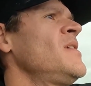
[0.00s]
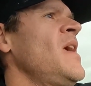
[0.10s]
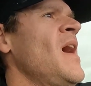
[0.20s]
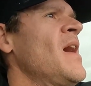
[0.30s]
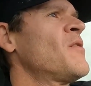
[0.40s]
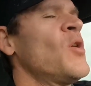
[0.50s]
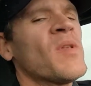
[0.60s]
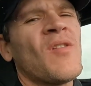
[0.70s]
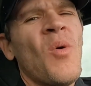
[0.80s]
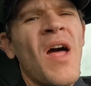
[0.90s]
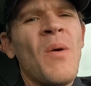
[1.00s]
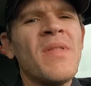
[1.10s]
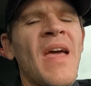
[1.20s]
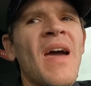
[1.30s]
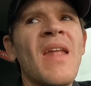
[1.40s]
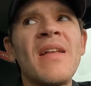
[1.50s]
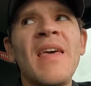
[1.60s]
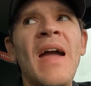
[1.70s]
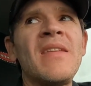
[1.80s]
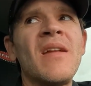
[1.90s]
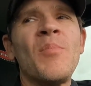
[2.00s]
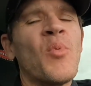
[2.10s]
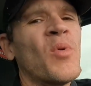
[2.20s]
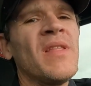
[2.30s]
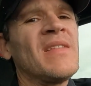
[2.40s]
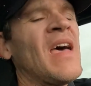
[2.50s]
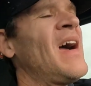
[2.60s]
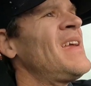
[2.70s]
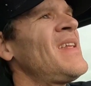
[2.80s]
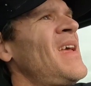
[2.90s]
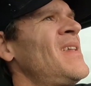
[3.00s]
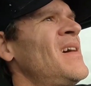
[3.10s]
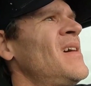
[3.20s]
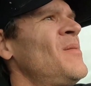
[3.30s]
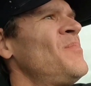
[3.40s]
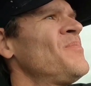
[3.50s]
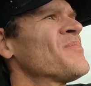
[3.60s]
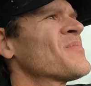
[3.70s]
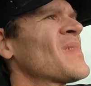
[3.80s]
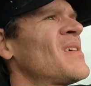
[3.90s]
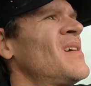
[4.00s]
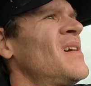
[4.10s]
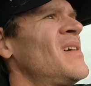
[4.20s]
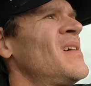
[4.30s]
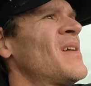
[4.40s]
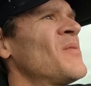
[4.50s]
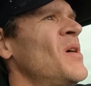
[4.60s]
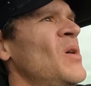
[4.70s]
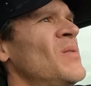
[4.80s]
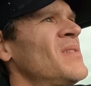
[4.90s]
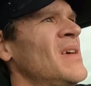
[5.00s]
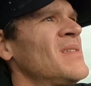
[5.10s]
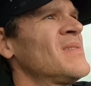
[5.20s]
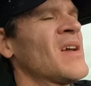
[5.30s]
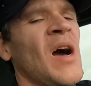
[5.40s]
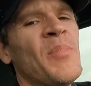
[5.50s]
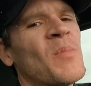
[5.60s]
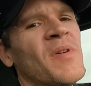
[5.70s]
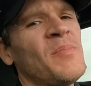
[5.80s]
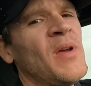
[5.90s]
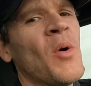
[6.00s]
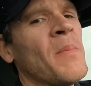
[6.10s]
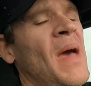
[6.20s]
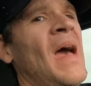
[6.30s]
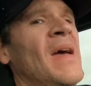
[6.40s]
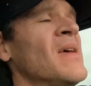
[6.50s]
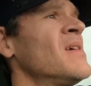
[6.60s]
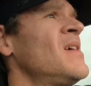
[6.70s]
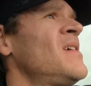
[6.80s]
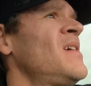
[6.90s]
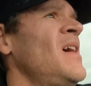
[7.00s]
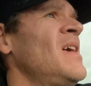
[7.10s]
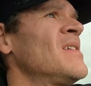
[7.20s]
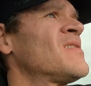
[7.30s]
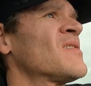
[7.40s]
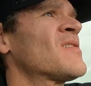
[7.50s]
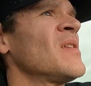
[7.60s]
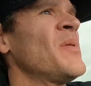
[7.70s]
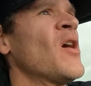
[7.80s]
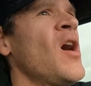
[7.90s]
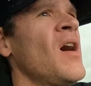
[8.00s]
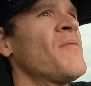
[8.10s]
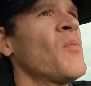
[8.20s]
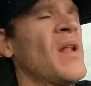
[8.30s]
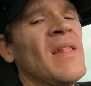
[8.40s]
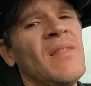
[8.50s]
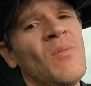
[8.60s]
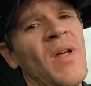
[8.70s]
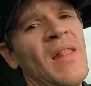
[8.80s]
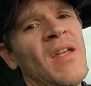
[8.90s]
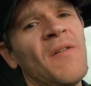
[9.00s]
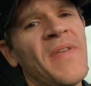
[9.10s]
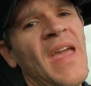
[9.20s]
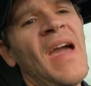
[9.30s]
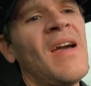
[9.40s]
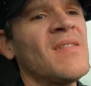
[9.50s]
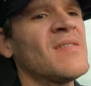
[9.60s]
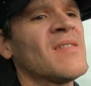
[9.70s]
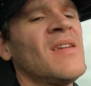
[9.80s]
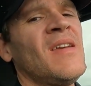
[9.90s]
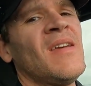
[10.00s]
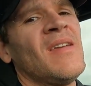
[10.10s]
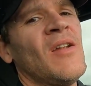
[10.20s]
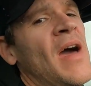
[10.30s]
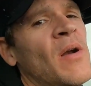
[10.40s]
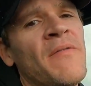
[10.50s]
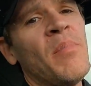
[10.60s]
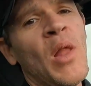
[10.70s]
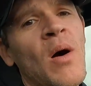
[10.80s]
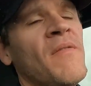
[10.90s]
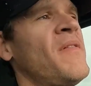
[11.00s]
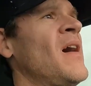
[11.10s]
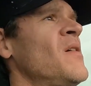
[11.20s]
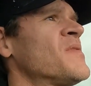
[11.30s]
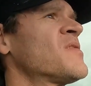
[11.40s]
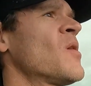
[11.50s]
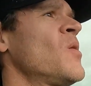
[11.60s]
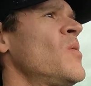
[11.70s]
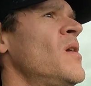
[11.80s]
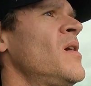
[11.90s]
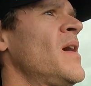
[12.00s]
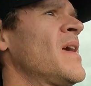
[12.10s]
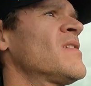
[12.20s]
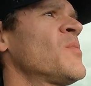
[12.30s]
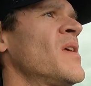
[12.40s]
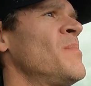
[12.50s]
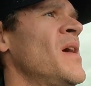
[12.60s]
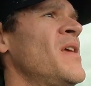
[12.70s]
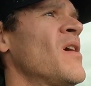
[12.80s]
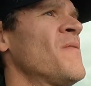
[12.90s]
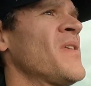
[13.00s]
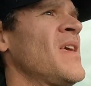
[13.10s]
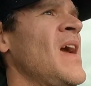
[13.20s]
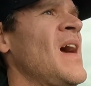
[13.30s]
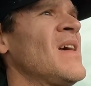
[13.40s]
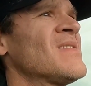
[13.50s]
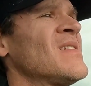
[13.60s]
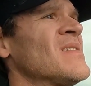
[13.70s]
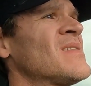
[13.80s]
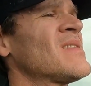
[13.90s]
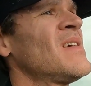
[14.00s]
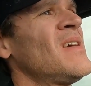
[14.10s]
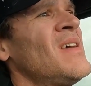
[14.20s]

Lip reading: yeah, I don't know what's going on with that. I tightened it up really tight, and I don't know, the coupler must be going bad, and it's just slipping off when I let off the gas. You know, I don't have a blow-off valve, so I guess when I'm letting off the gas, it's